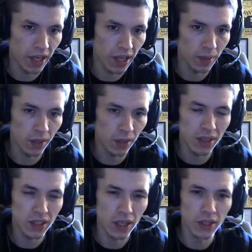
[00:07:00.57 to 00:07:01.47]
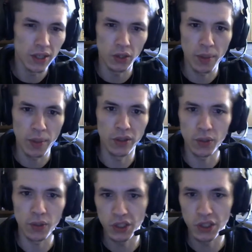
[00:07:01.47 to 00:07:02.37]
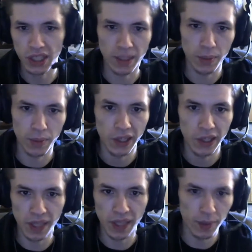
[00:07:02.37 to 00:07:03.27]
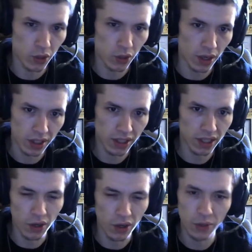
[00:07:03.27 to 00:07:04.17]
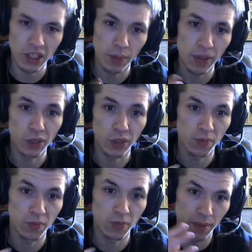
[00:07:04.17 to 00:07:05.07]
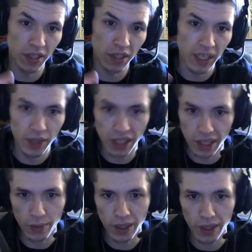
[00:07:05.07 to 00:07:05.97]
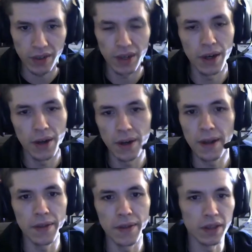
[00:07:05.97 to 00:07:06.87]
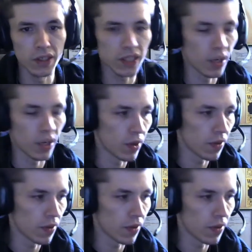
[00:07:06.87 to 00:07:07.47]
up anyways. So the balance was just like somebody else became the strongest, or it was somebody else was meant to be the Demon King or whatever, and then it just kind of went off